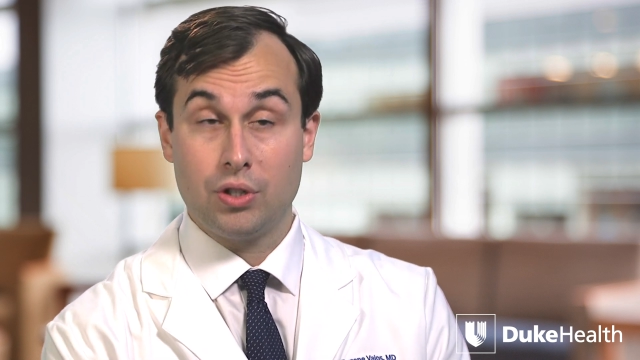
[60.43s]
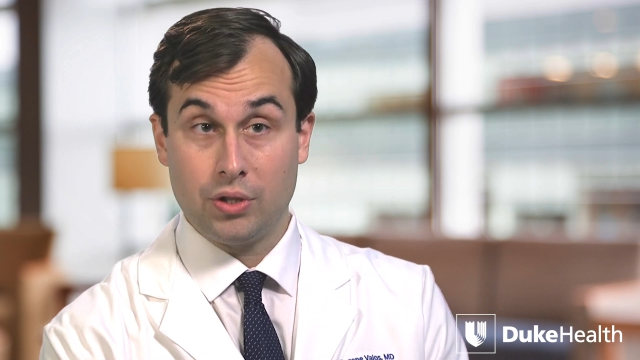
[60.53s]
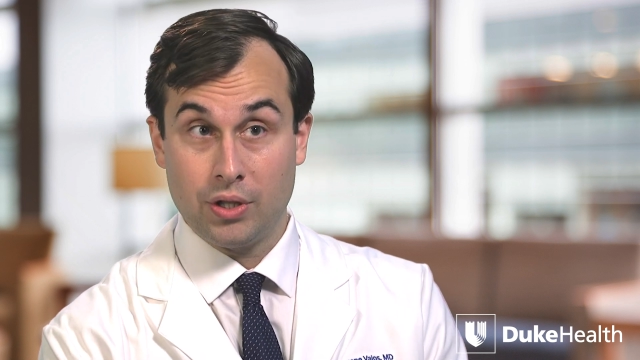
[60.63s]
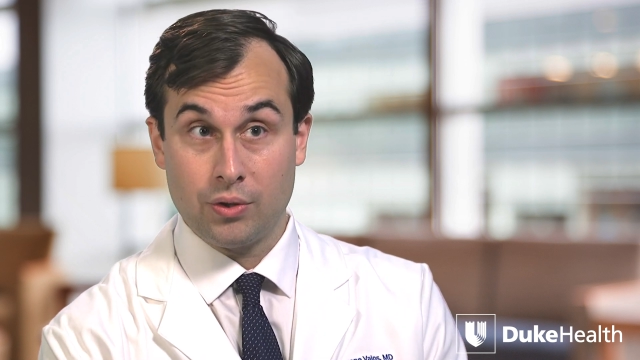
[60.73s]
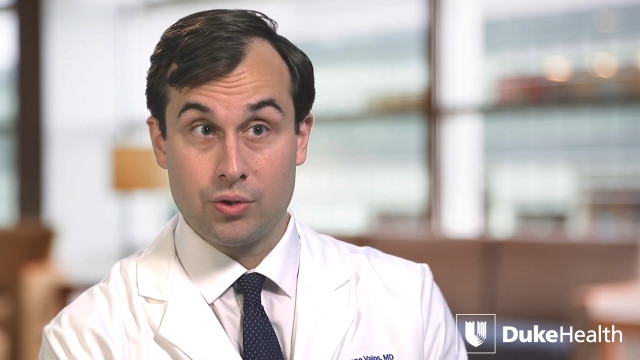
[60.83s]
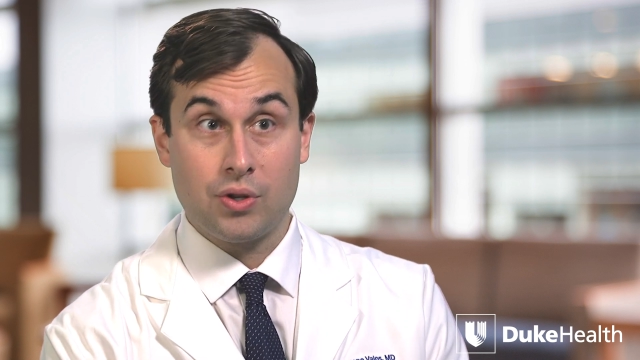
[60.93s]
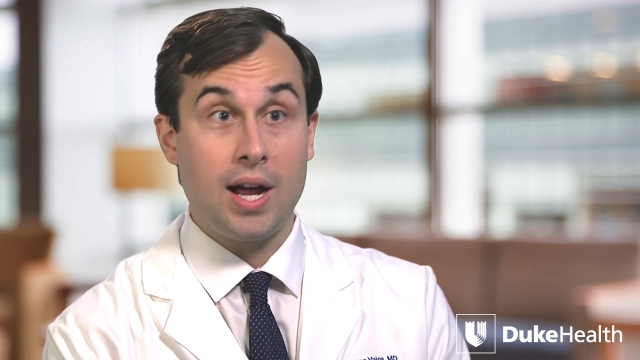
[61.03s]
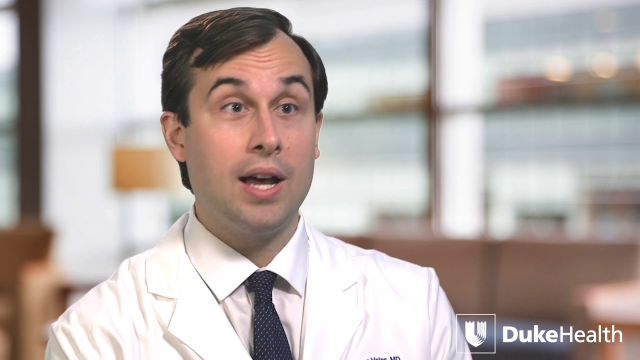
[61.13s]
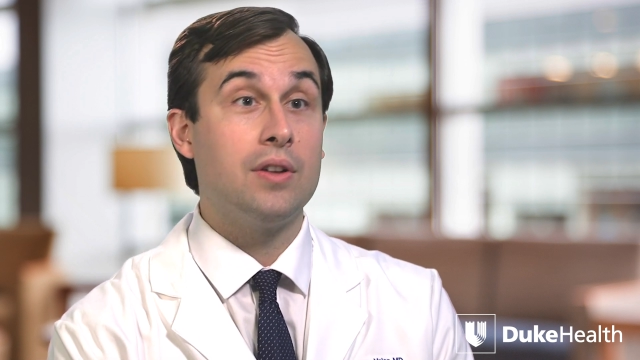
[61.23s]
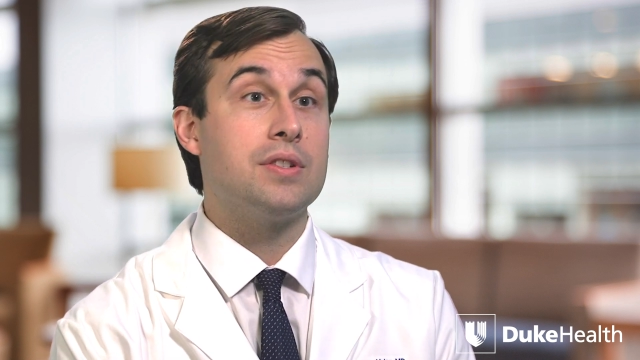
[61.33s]
clinical
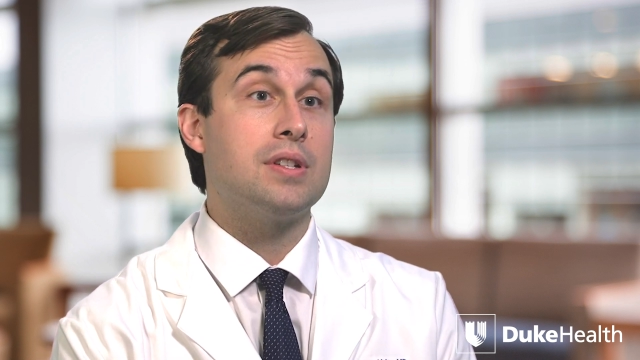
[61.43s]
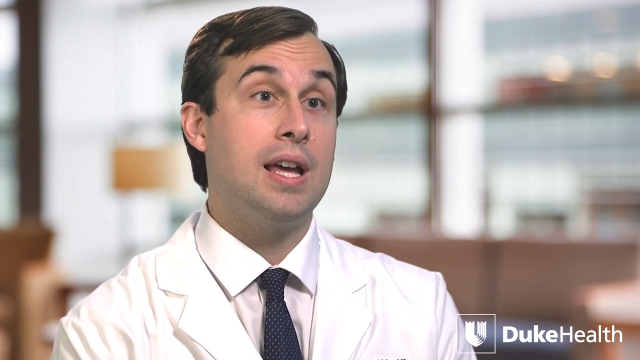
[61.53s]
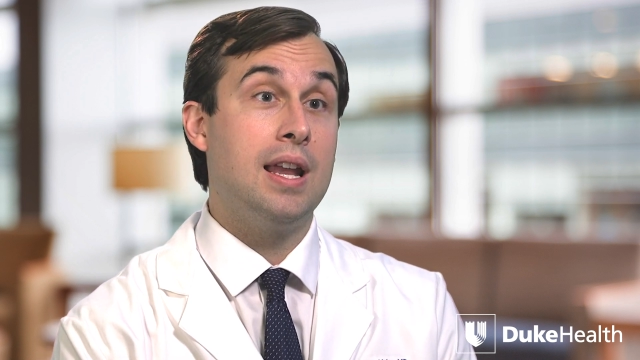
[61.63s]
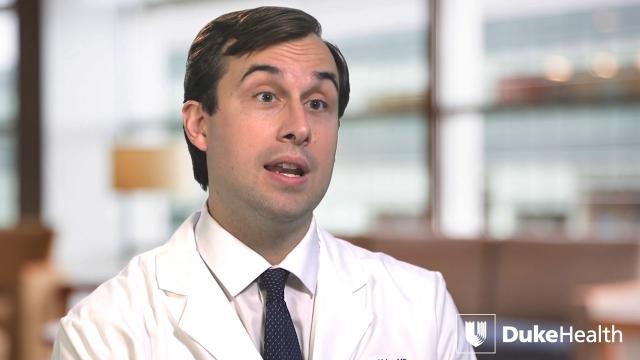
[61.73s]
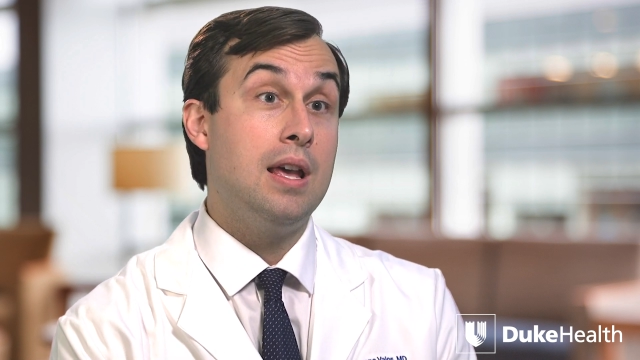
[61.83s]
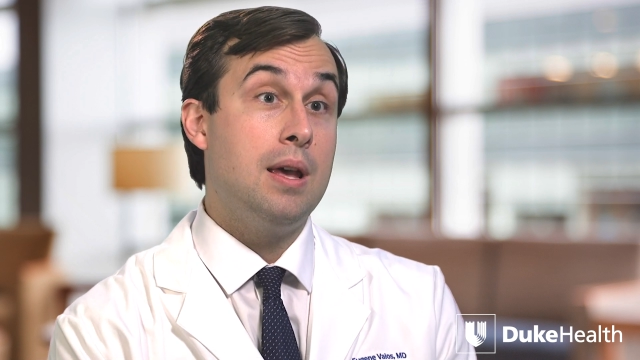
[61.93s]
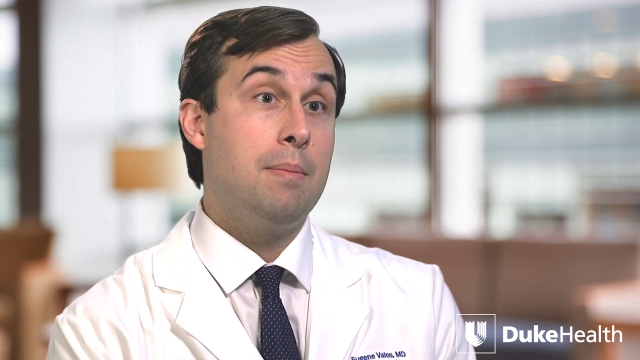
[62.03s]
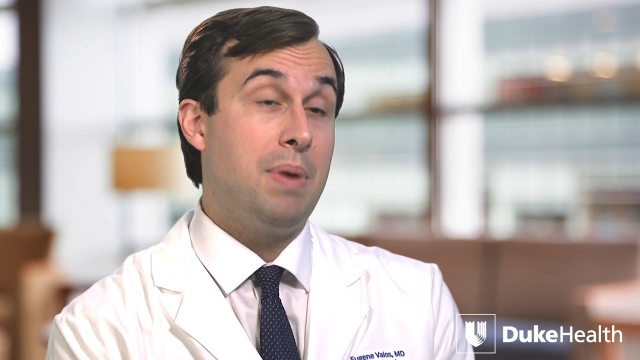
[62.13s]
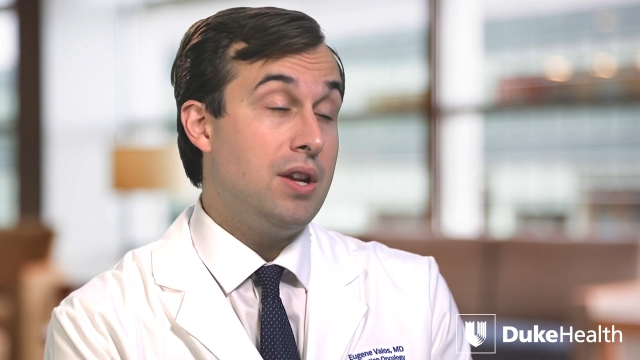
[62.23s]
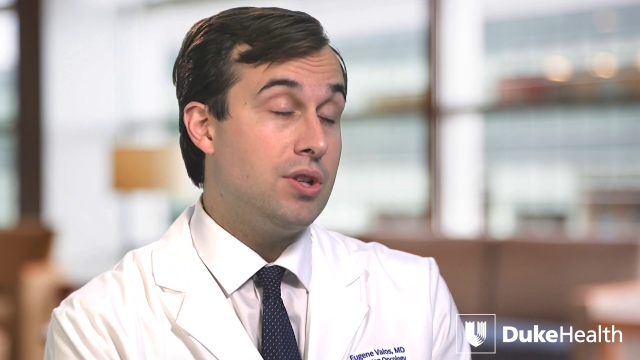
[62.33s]
trials, and
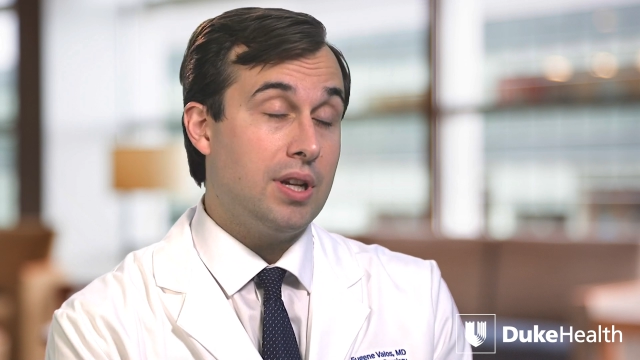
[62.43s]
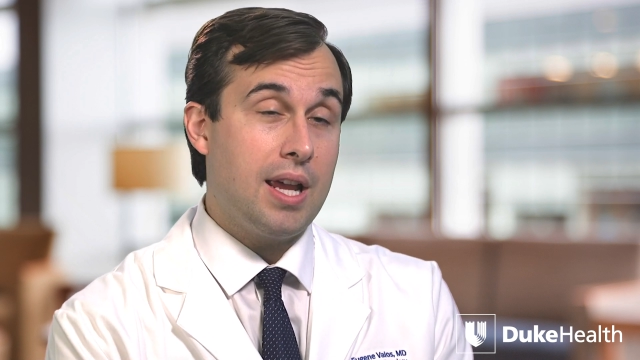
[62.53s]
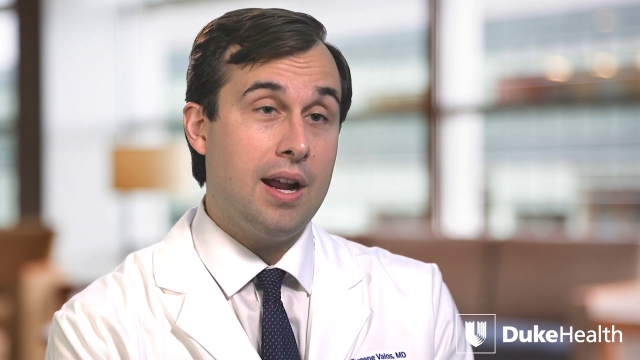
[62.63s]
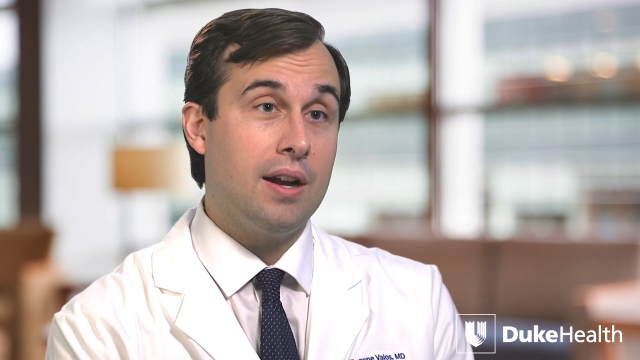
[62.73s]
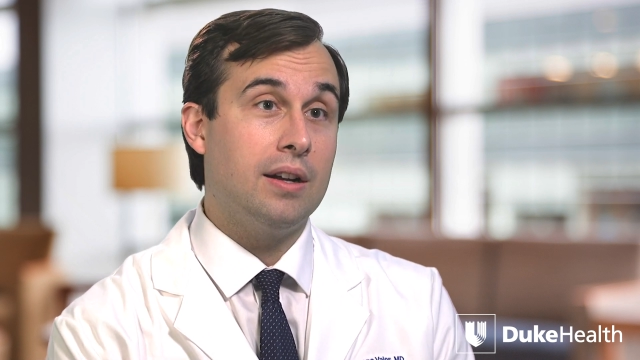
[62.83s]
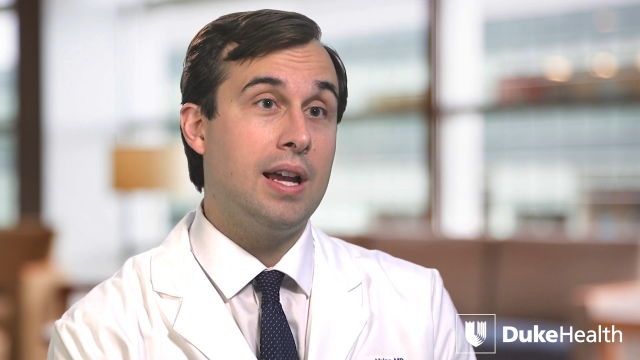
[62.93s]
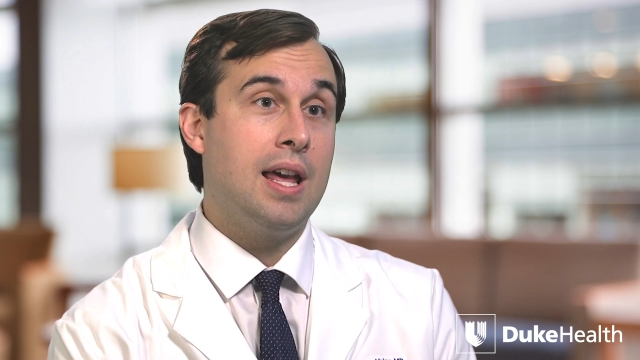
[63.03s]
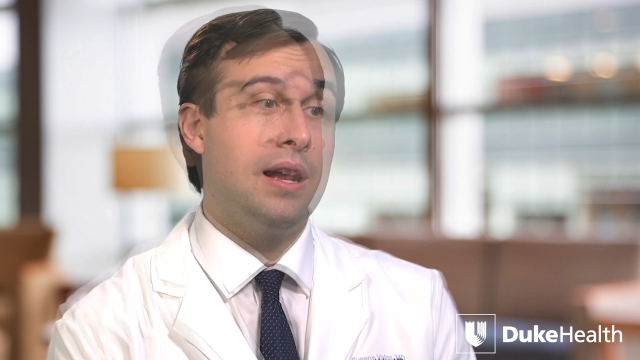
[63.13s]
patient care.